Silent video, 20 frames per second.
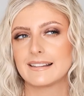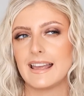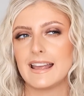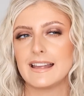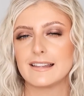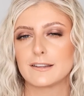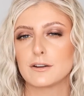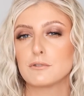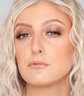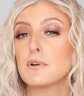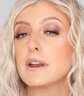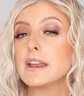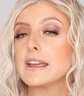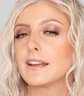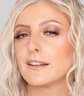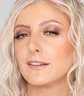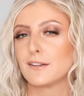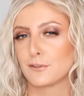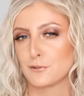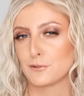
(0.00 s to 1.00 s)
it's a
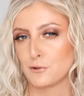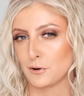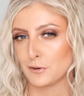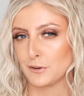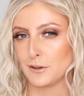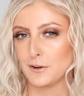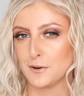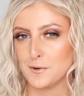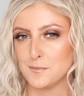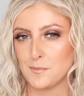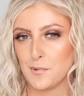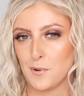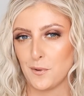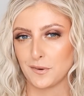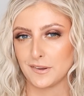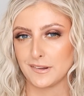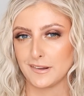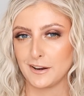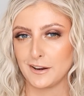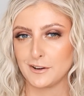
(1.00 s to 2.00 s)
reconstructed
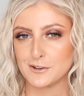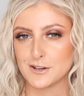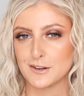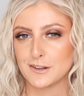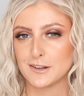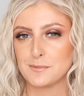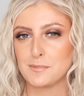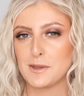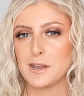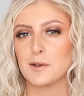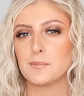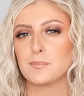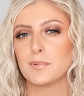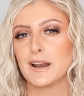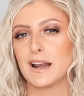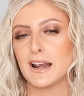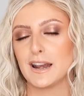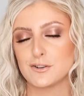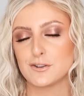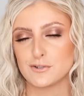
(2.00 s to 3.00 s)
unboxing, just to be
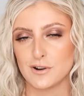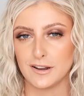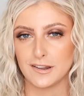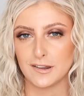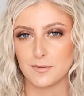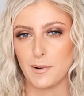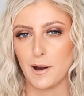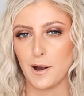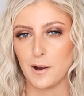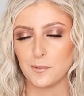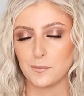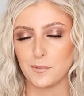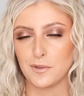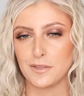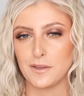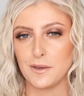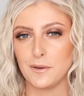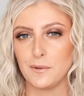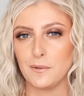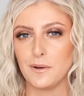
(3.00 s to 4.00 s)
completely transparent
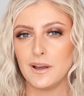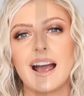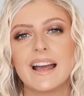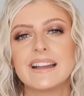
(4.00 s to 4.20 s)
with you.